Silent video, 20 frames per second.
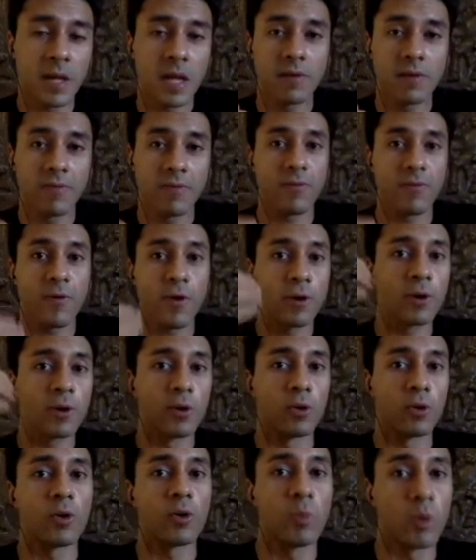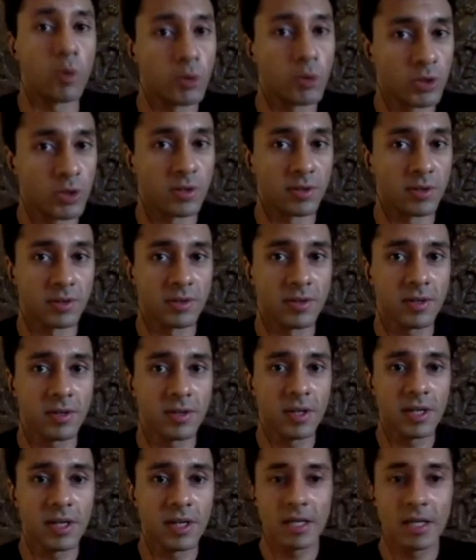for locomotion.
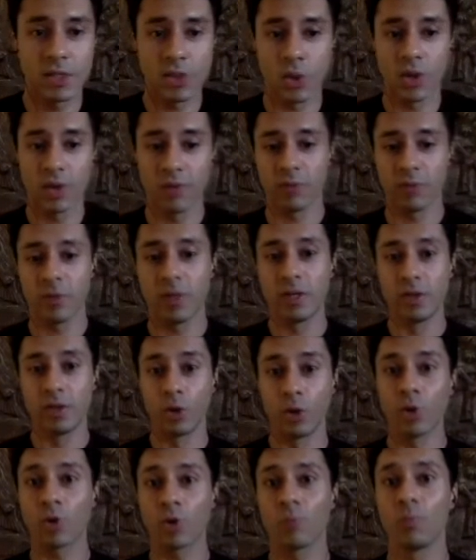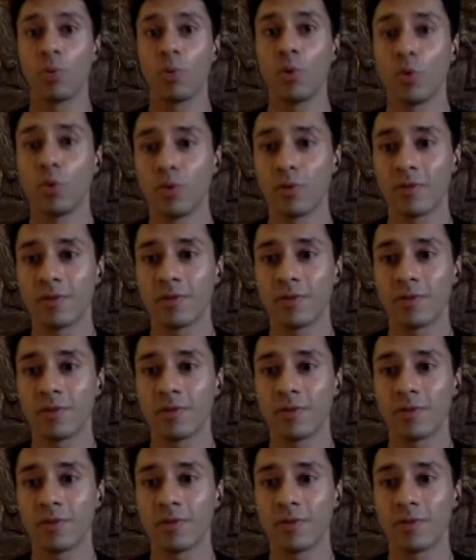So if we don't move,